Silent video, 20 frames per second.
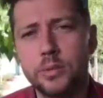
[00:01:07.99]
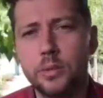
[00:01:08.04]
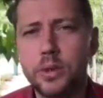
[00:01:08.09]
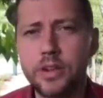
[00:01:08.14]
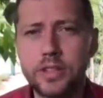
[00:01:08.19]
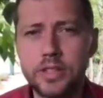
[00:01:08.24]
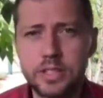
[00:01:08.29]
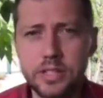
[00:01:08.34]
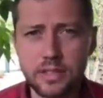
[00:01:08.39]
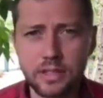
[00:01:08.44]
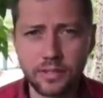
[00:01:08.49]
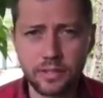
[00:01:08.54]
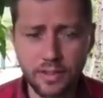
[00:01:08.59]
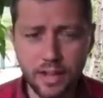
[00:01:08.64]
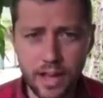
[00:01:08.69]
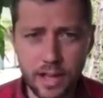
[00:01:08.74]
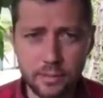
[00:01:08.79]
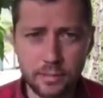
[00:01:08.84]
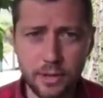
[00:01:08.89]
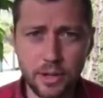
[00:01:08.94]
What are the sort of
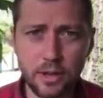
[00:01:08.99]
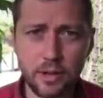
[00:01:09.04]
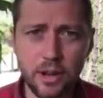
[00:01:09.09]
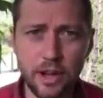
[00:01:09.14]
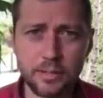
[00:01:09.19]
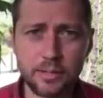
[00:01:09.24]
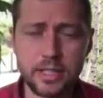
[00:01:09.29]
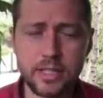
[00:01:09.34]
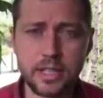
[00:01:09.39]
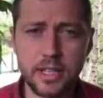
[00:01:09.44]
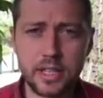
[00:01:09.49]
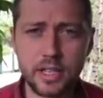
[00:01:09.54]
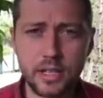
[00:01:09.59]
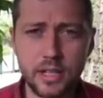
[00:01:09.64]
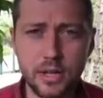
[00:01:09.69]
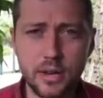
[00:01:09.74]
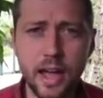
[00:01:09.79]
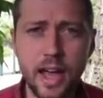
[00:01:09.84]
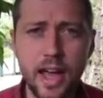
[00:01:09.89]
farm requirements that you